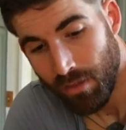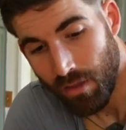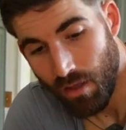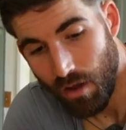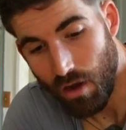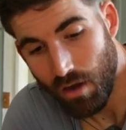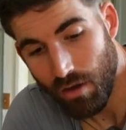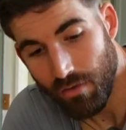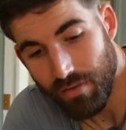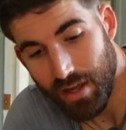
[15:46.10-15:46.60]

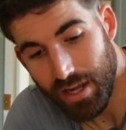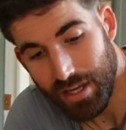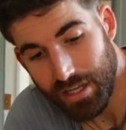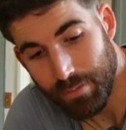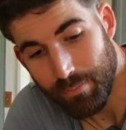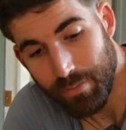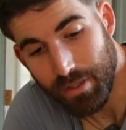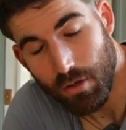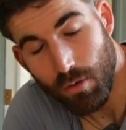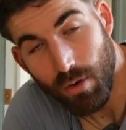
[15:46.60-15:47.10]
all of that
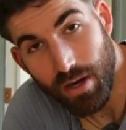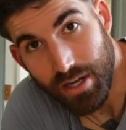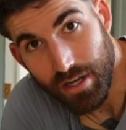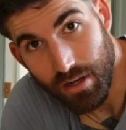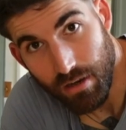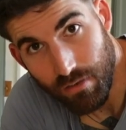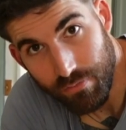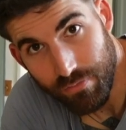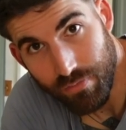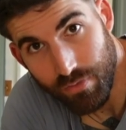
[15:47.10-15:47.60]
can be quite
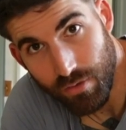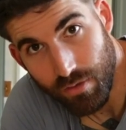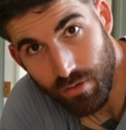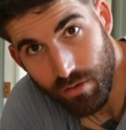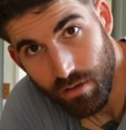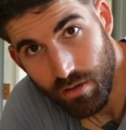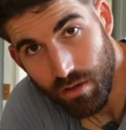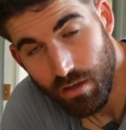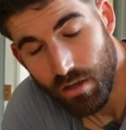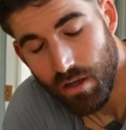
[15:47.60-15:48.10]

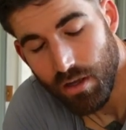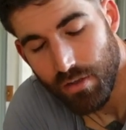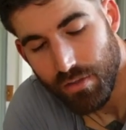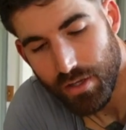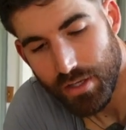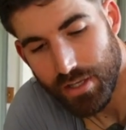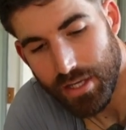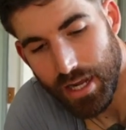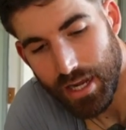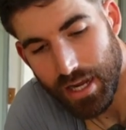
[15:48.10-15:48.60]
helpful the
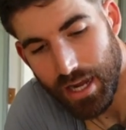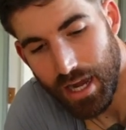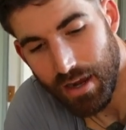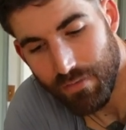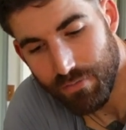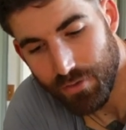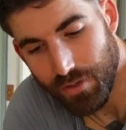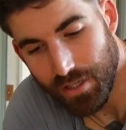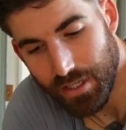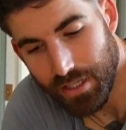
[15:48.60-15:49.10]
day
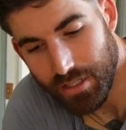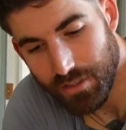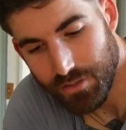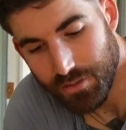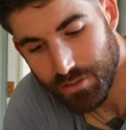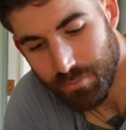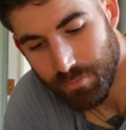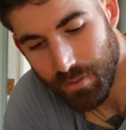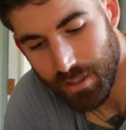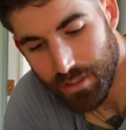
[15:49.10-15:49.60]
after eating
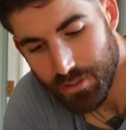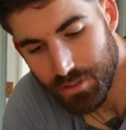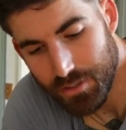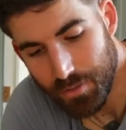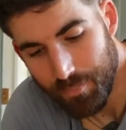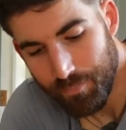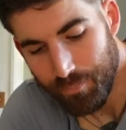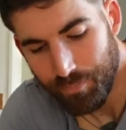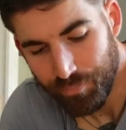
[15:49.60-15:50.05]
too much.